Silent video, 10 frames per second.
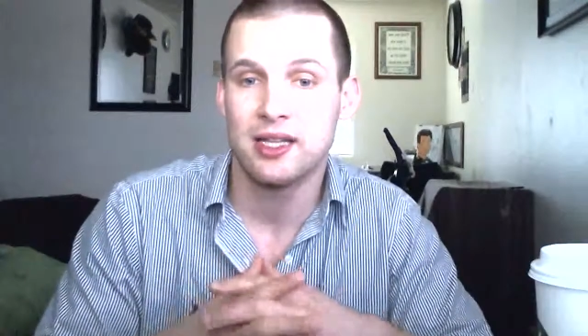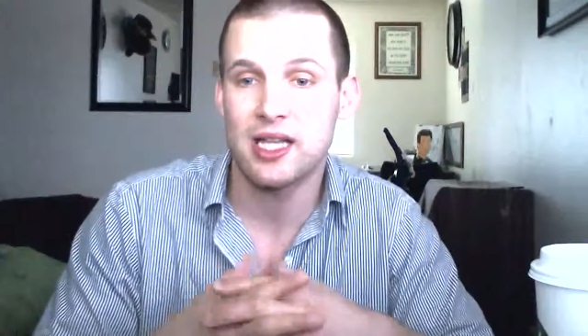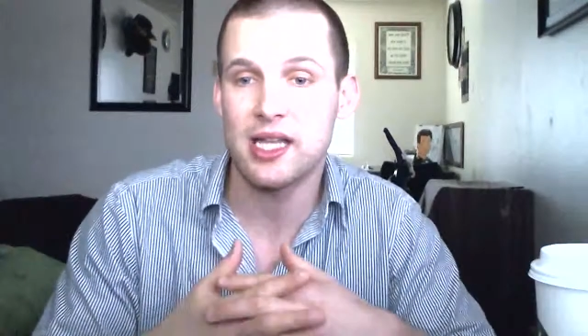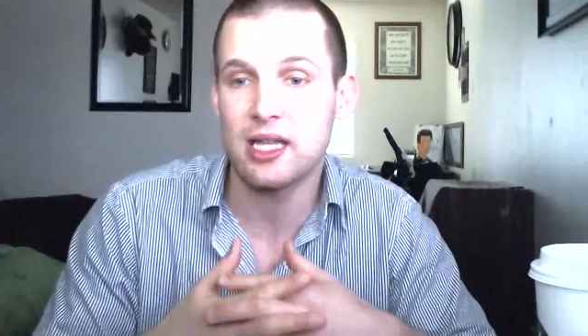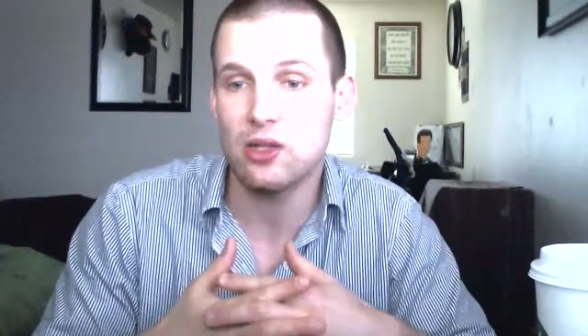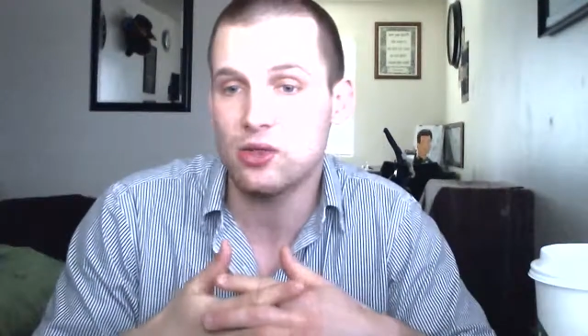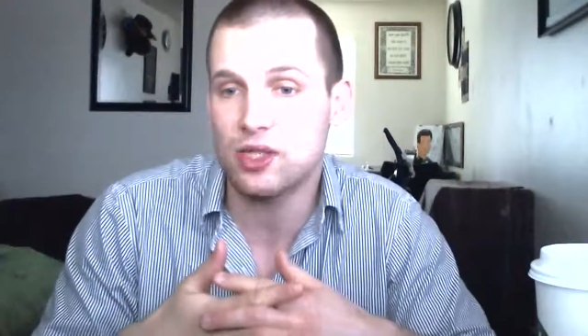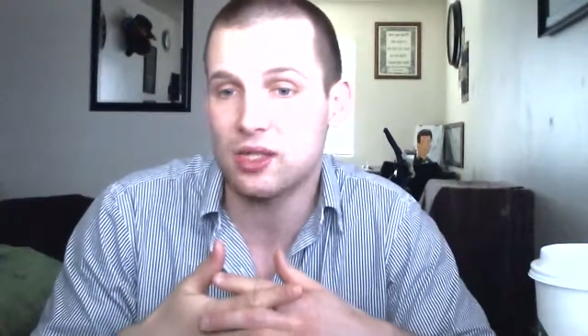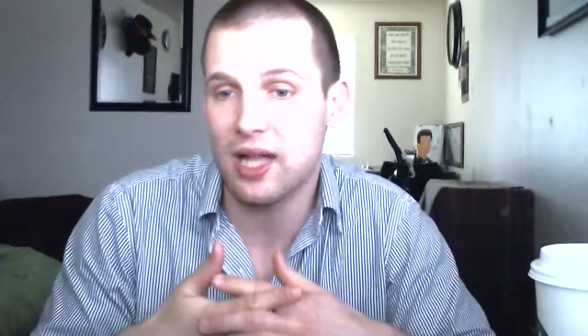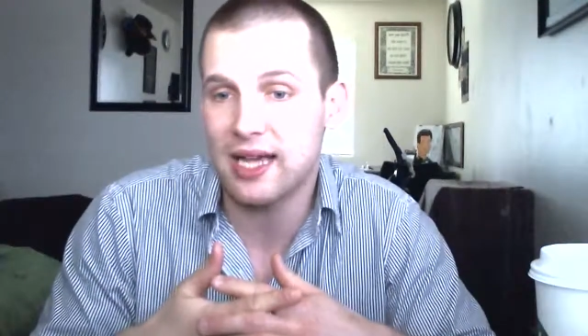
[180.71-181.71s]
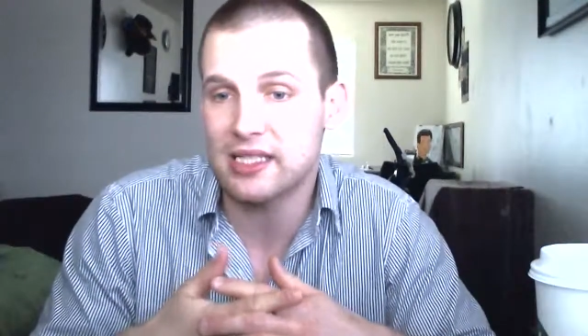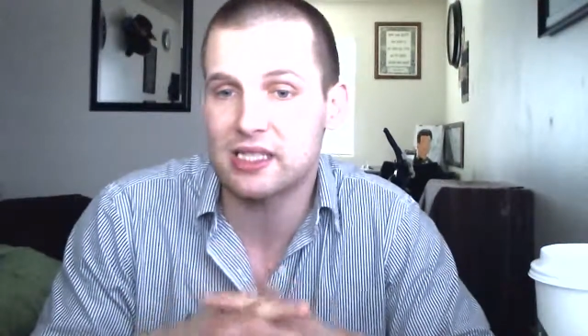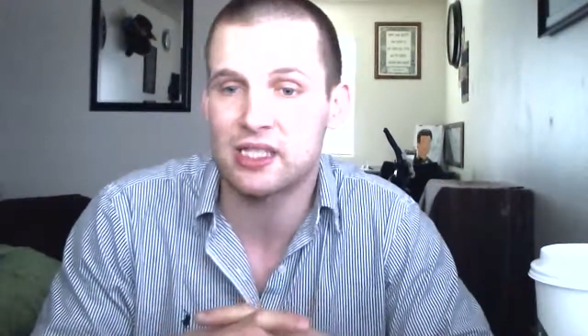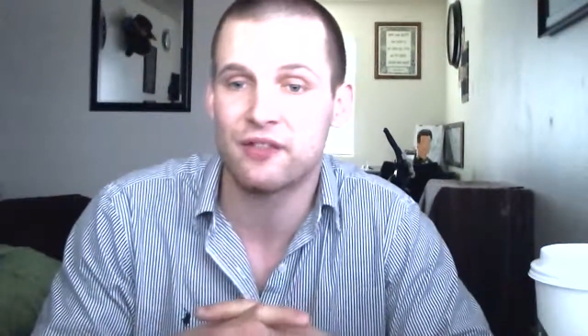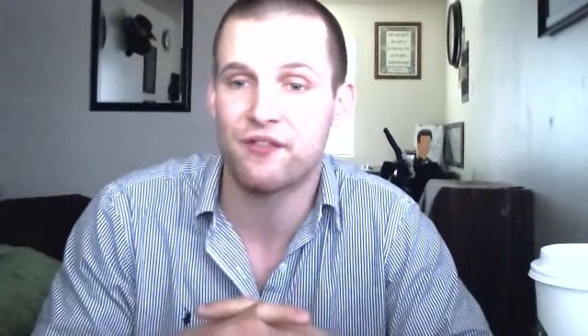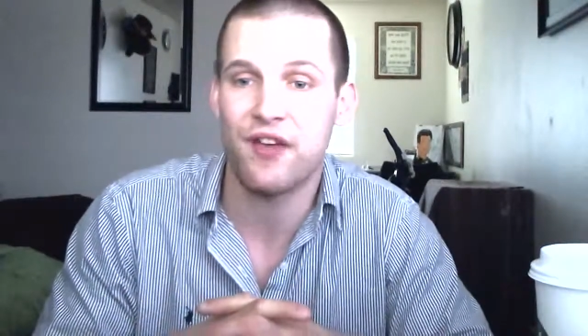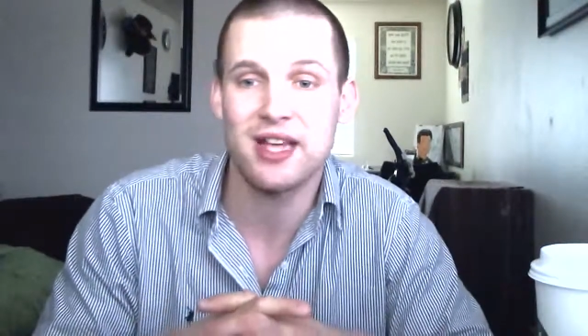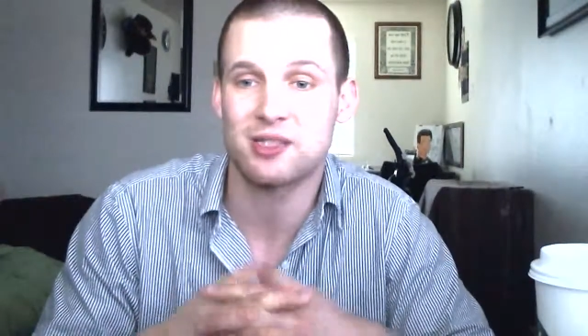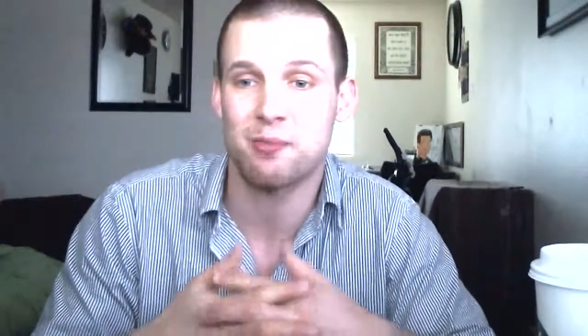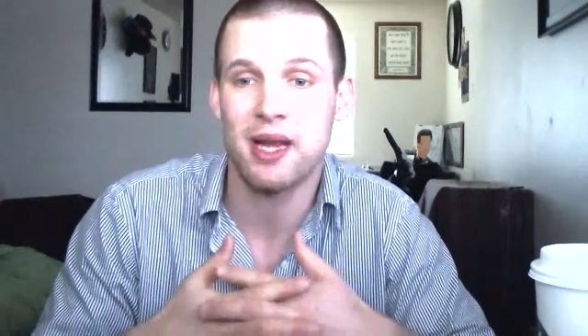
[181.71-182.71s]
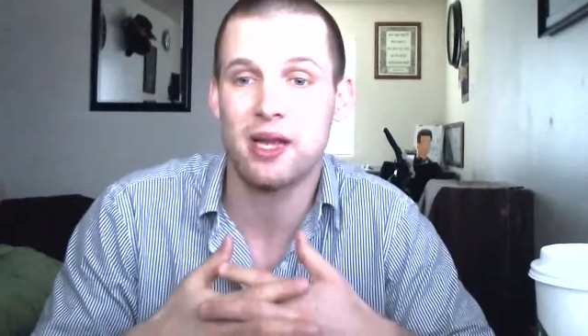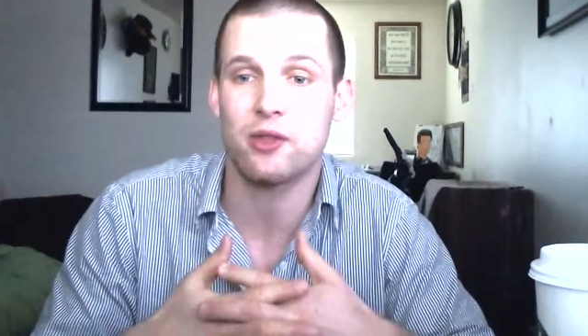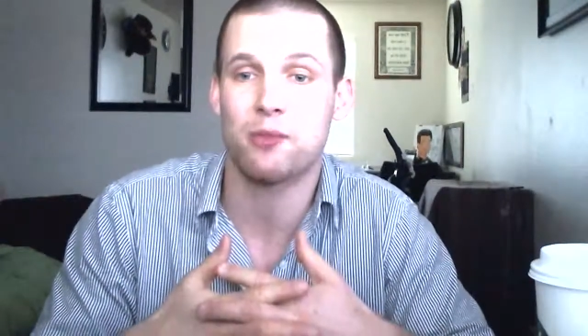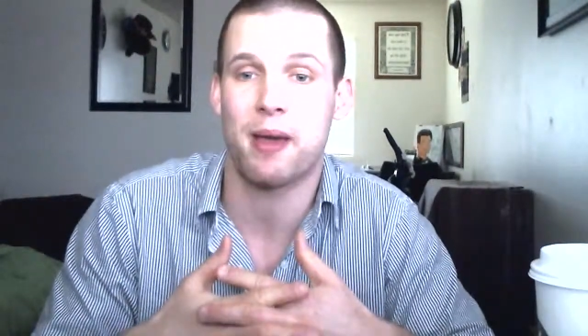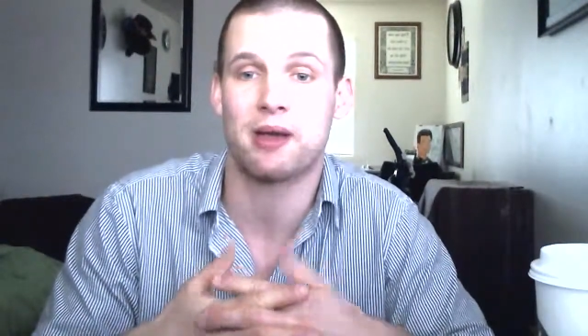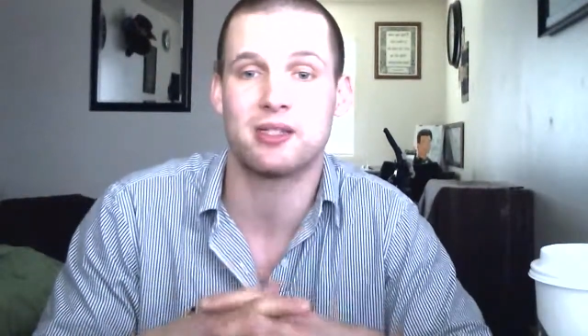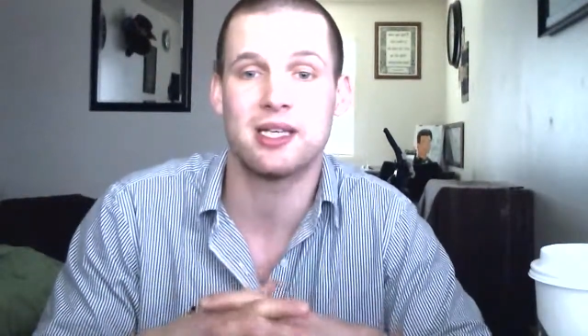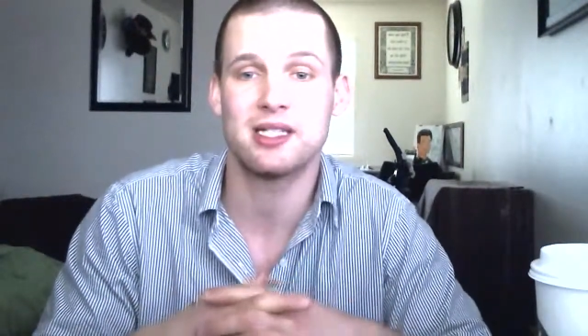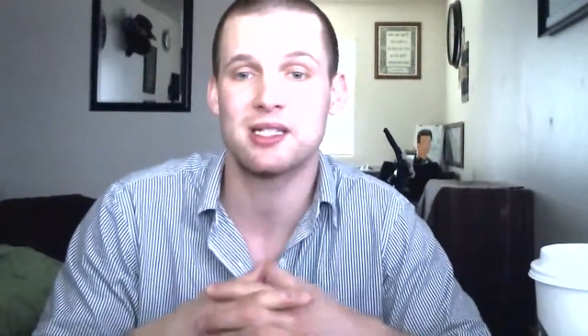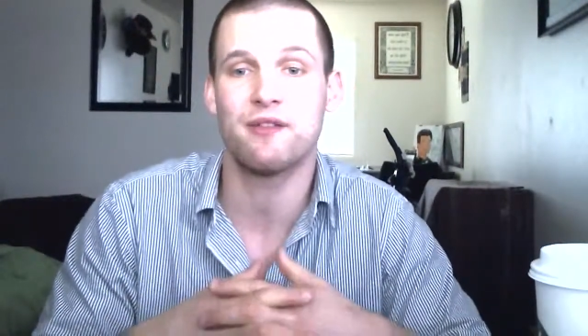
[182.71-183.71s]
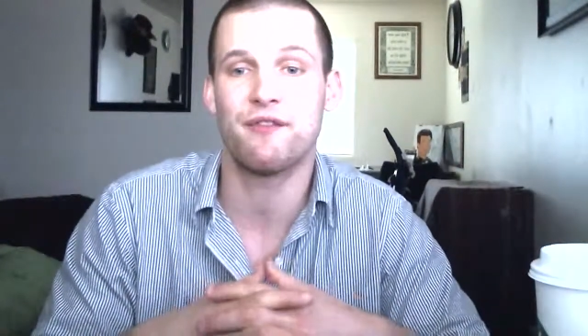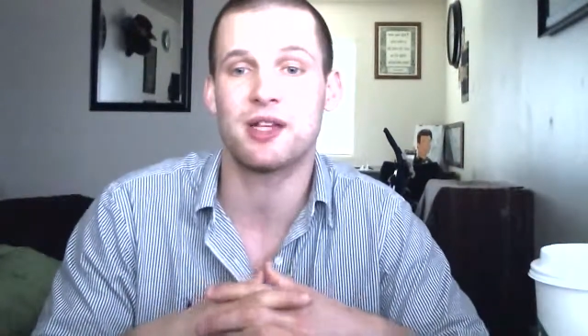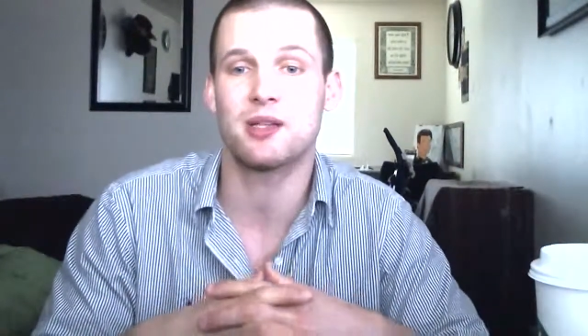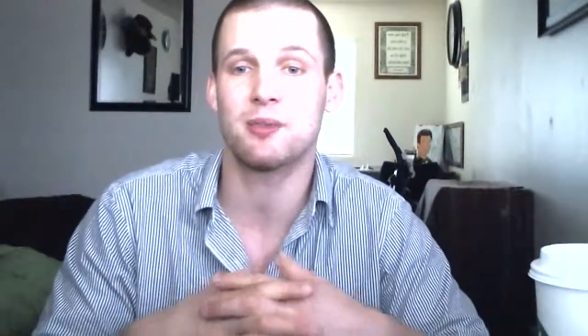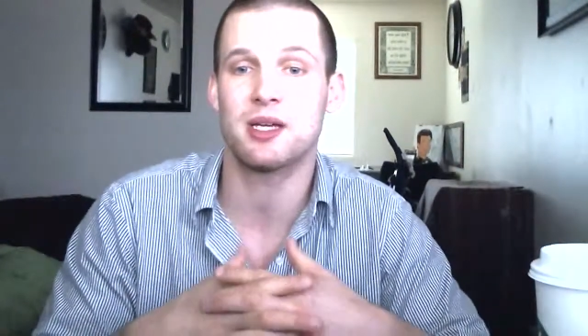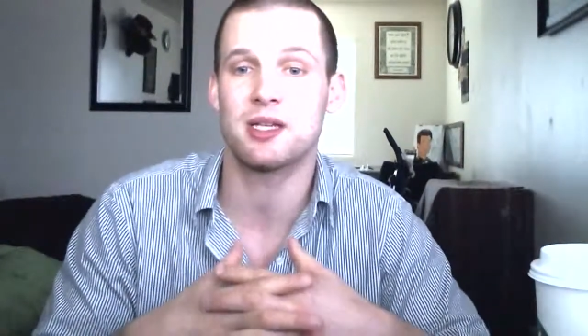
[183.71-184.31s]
then they lose their license and face many other penalties, and the victim